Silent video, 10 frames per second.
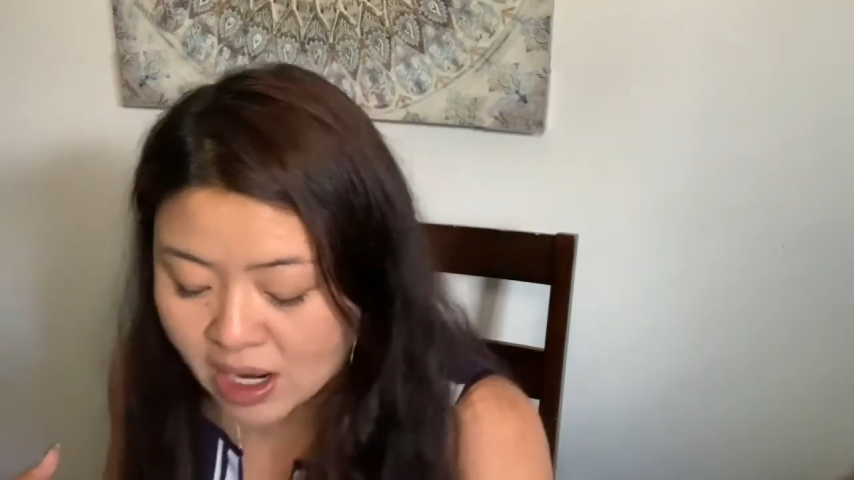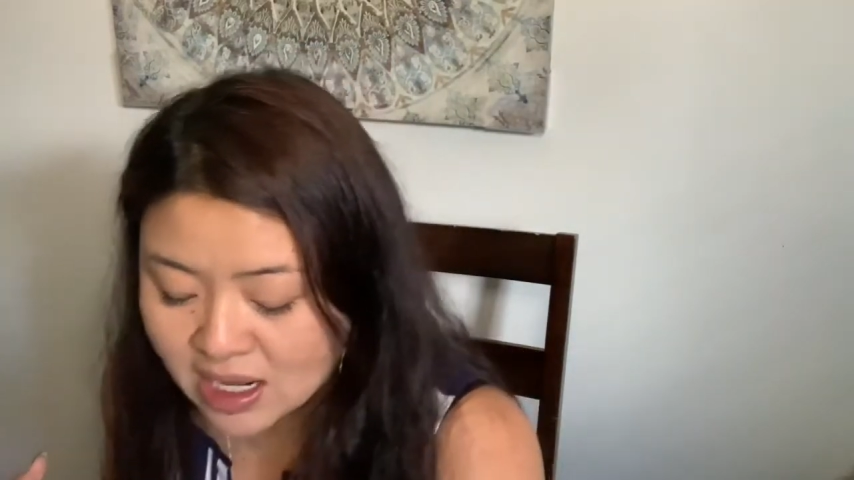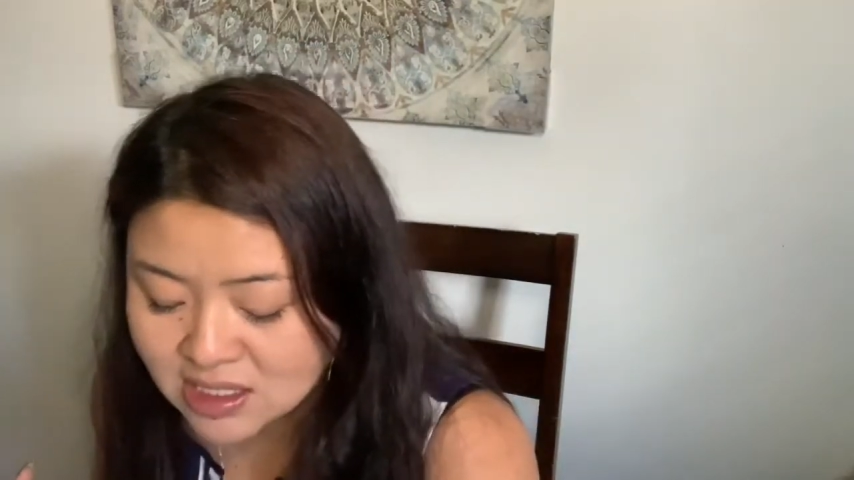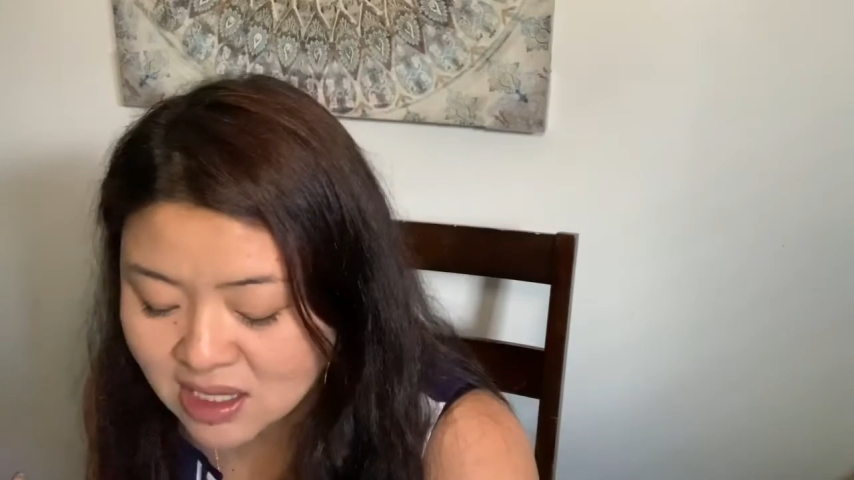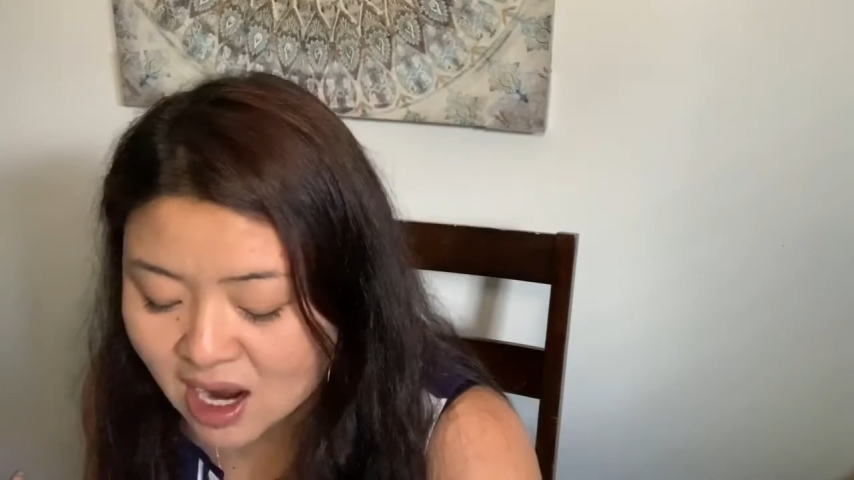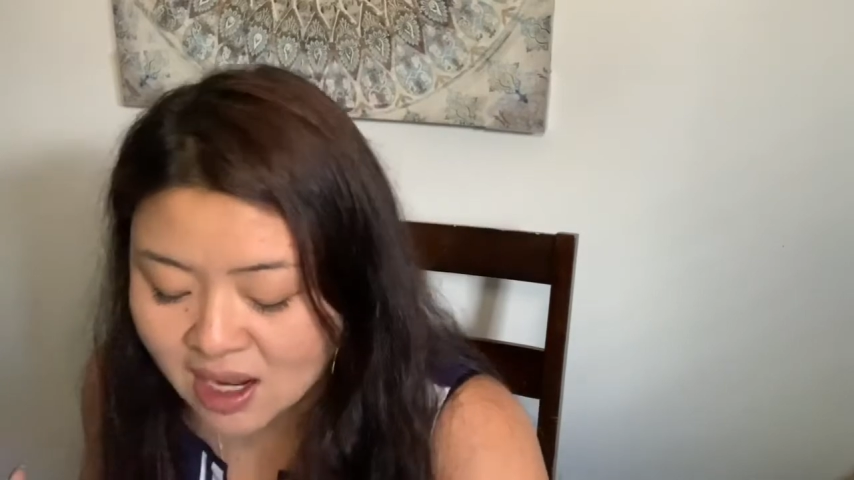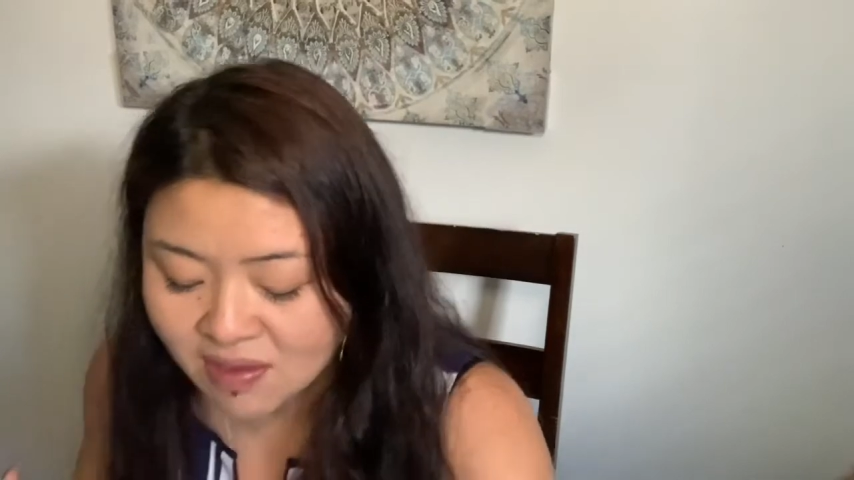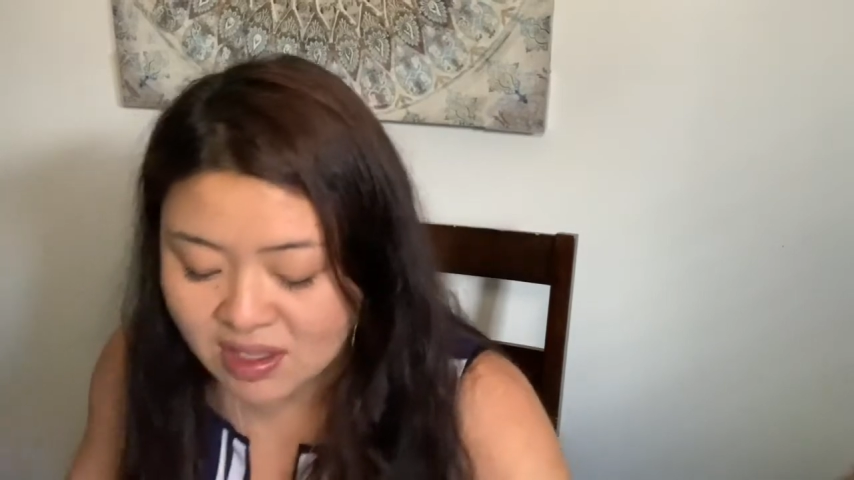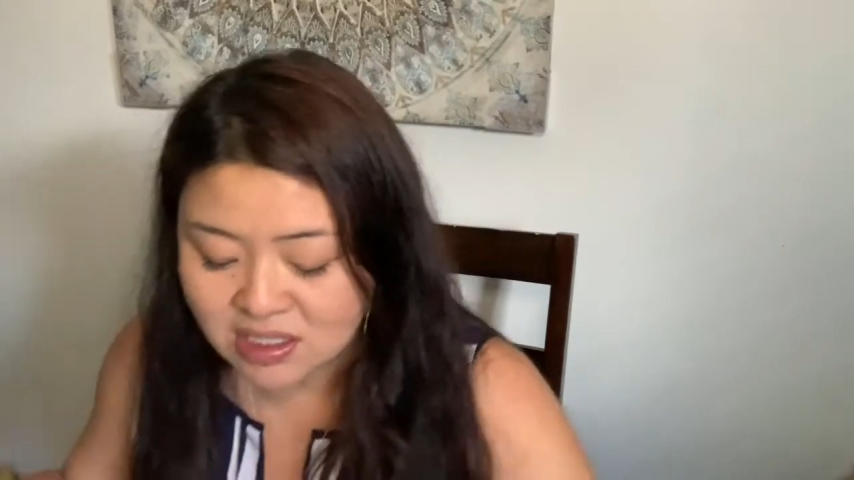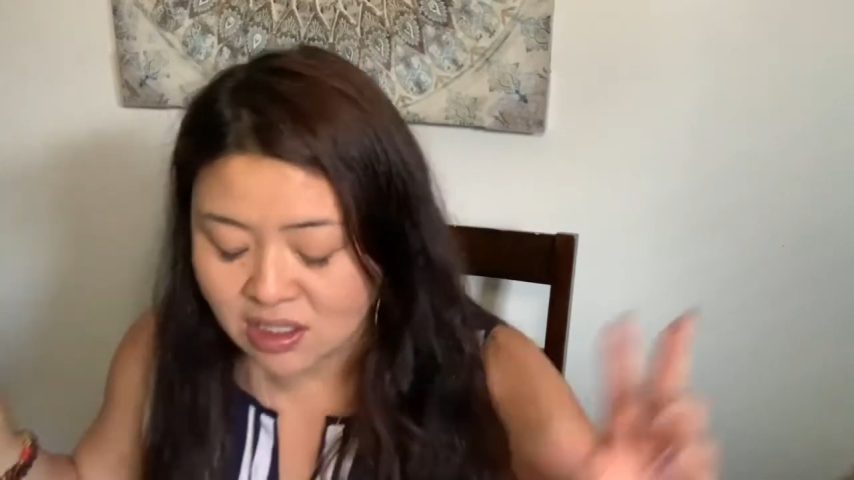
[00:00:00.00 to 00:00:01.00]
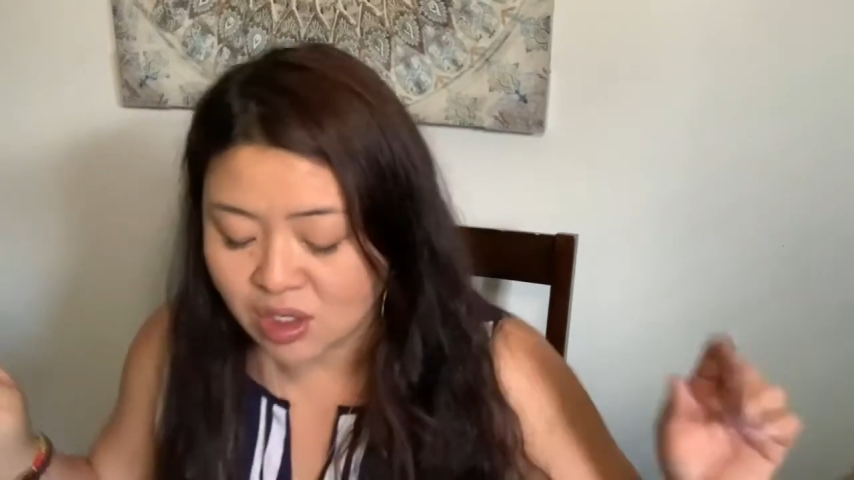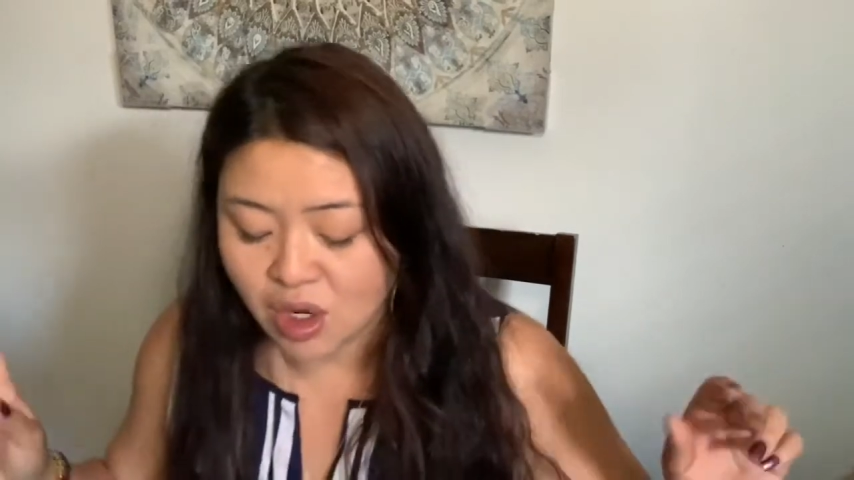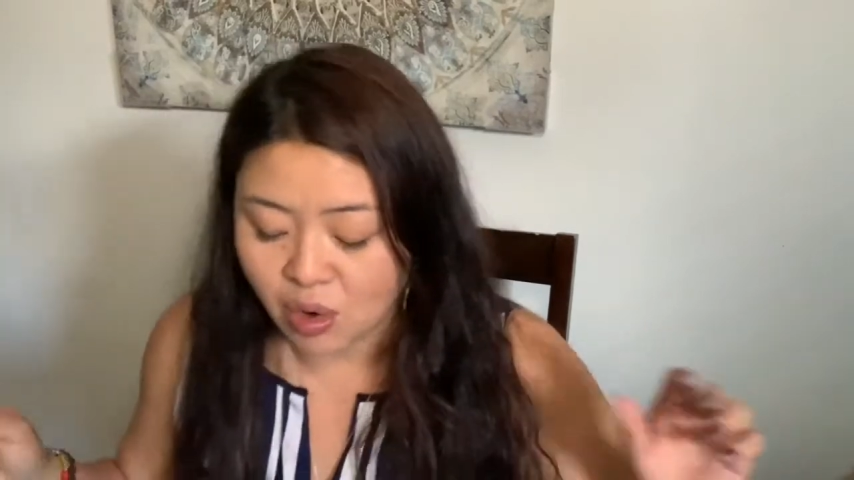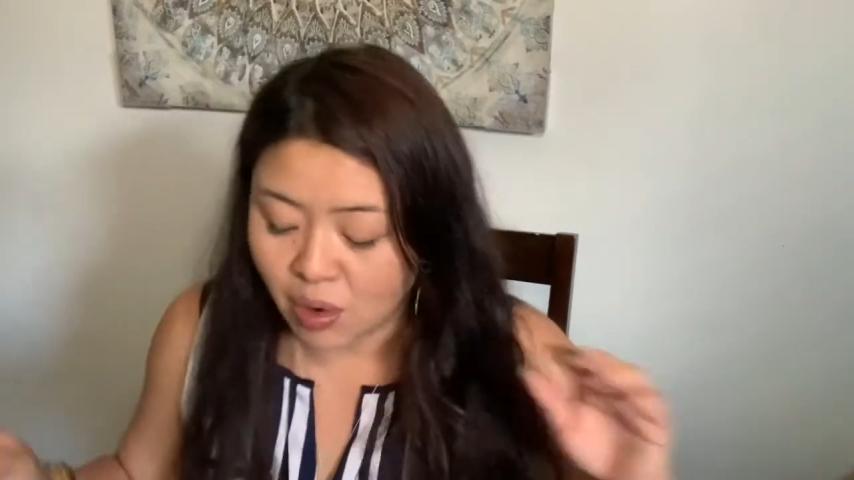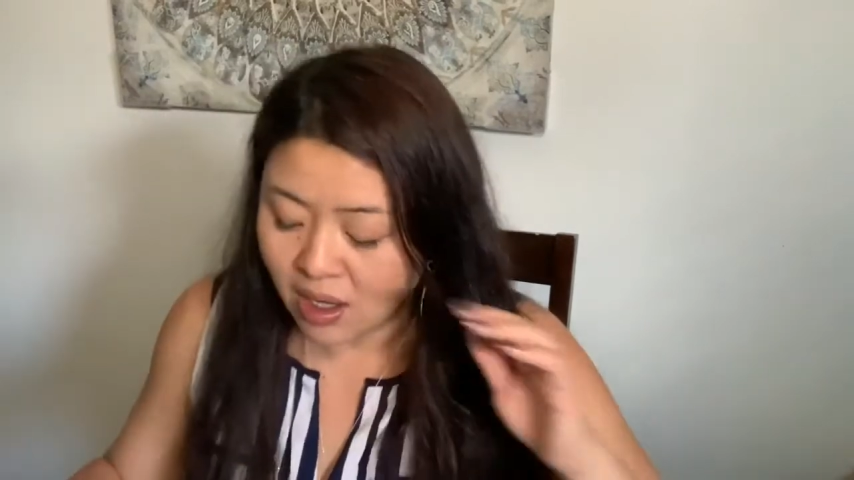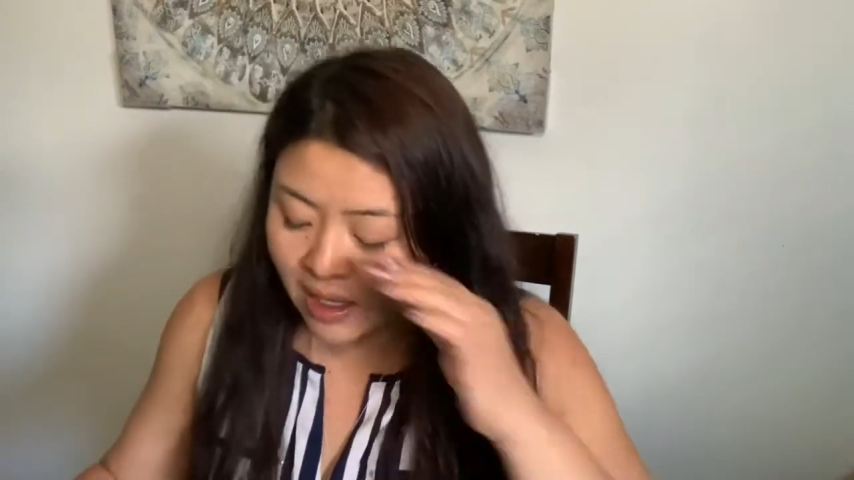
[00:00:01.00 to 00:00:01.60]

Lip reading: and it's not in this, you know,